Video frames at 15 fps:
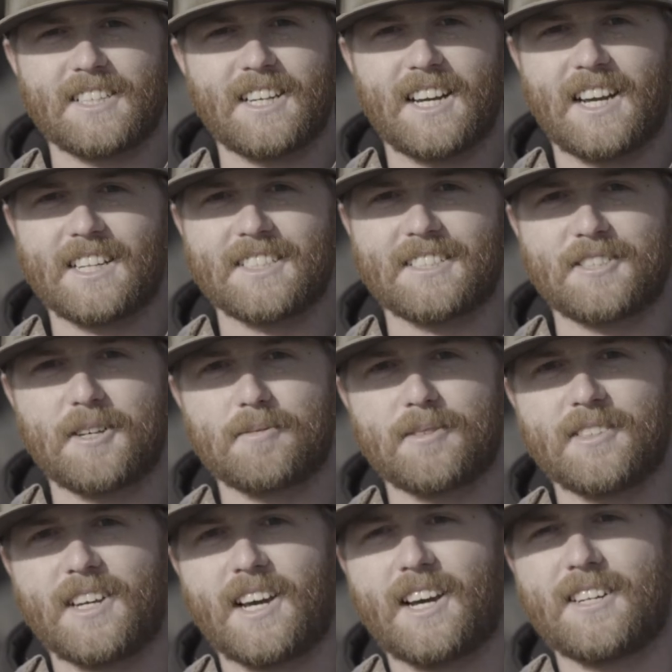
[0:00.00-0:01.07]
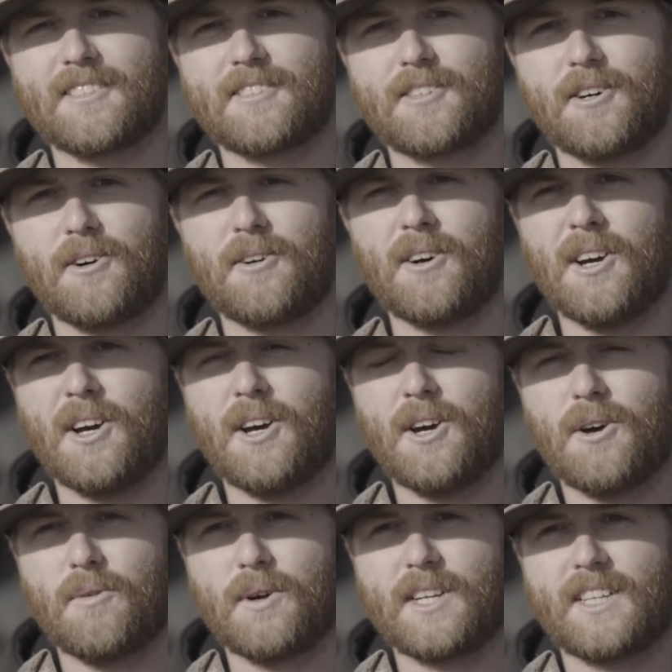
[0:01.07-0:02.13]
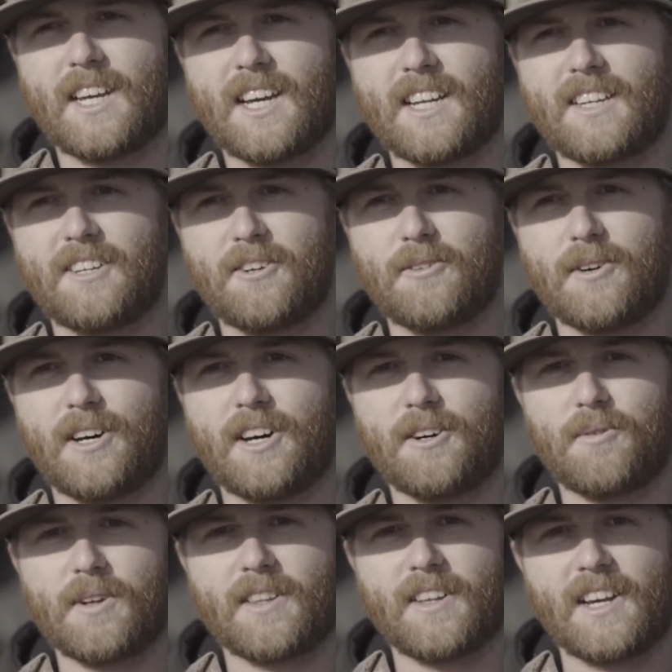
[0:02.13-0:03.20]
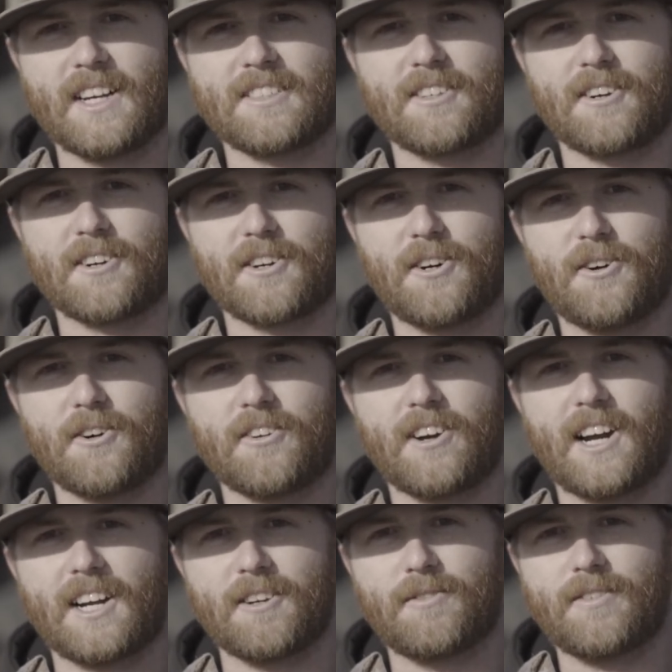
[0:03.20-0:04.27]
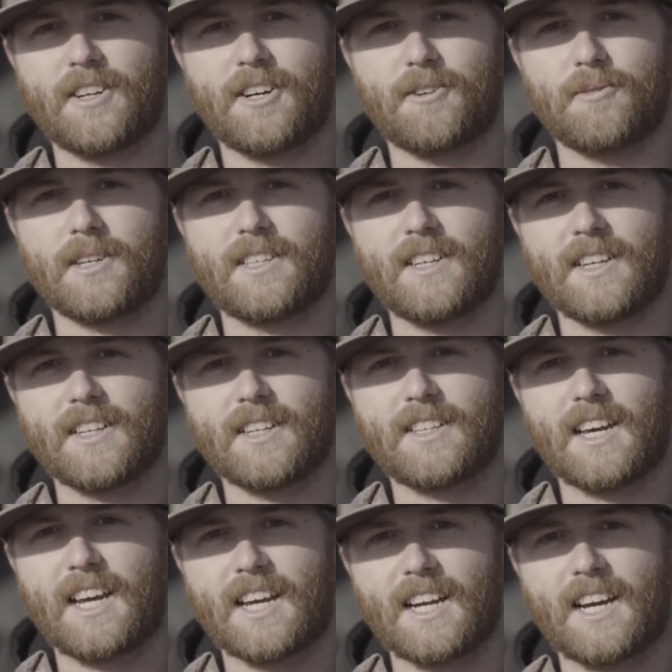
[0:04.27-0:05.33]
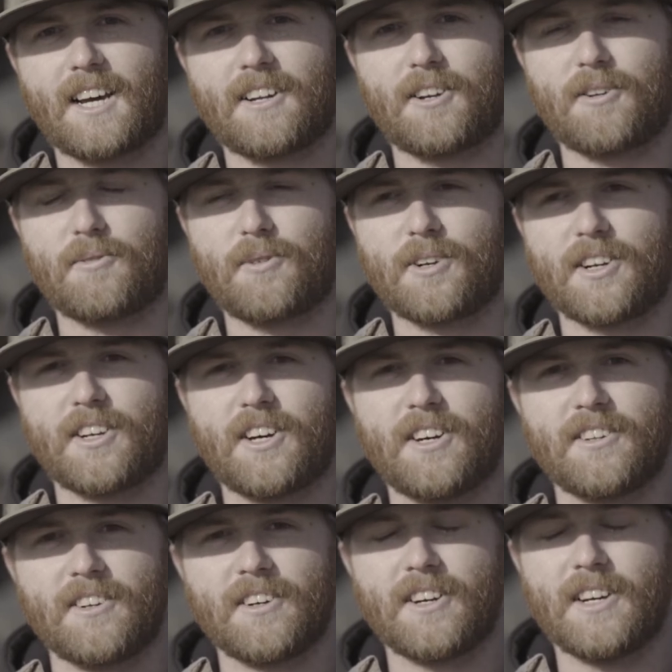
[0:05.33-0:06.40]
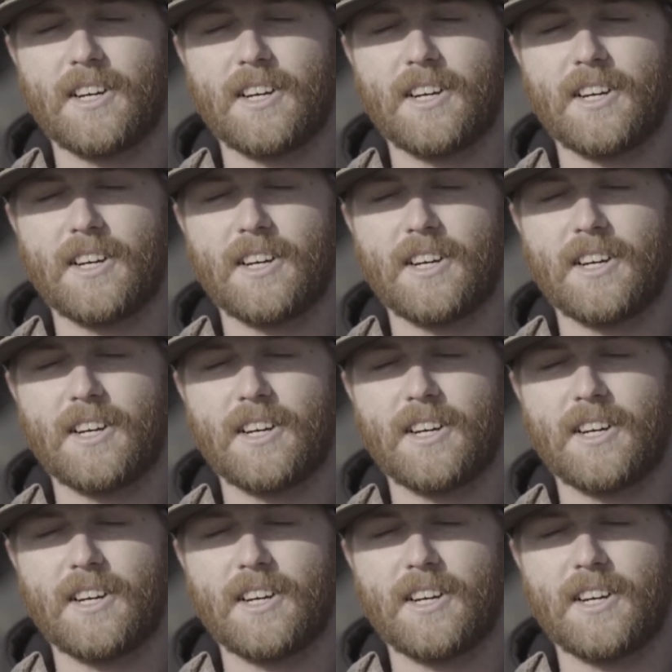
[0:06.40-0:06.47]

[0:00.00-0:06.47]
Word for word: it has its ups and downs. So we tend to, uh, when things aren't going right in the field, we tend to take it out on one another.